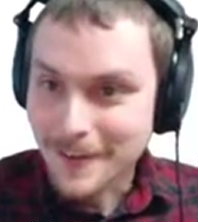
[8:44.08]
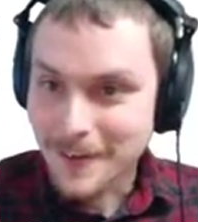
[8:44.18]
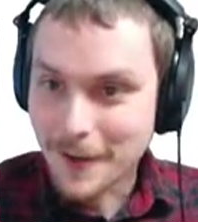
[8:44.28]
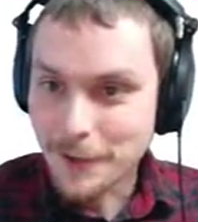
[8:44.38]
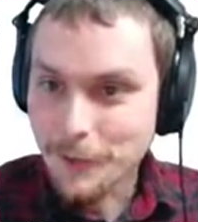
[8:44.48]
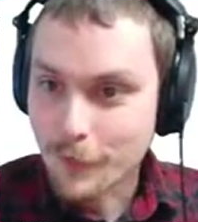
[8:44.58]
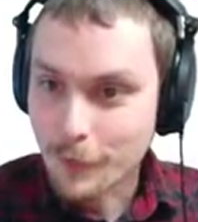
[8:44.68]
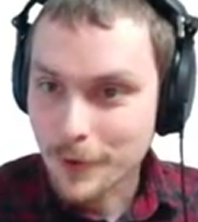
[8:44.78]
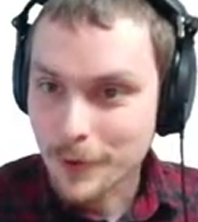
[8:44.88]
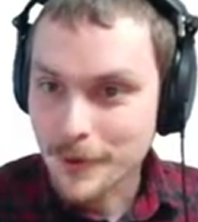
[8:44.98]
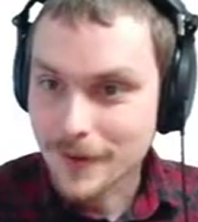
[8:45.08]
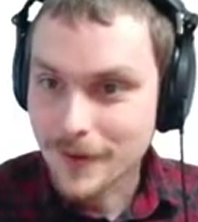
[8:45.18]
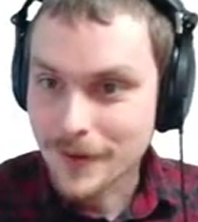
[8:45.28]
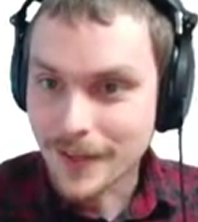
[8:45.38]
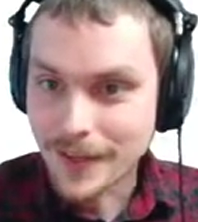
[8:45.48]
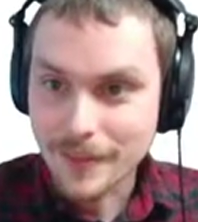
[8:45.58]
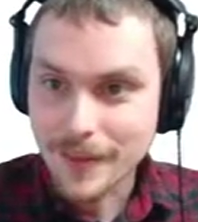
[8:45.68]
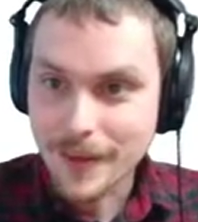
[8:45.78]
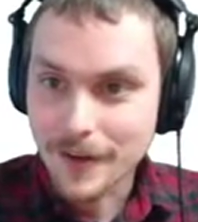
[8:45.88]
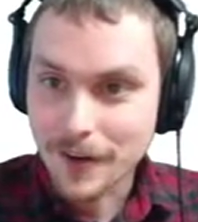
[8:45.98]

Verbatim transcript: uh, for getting that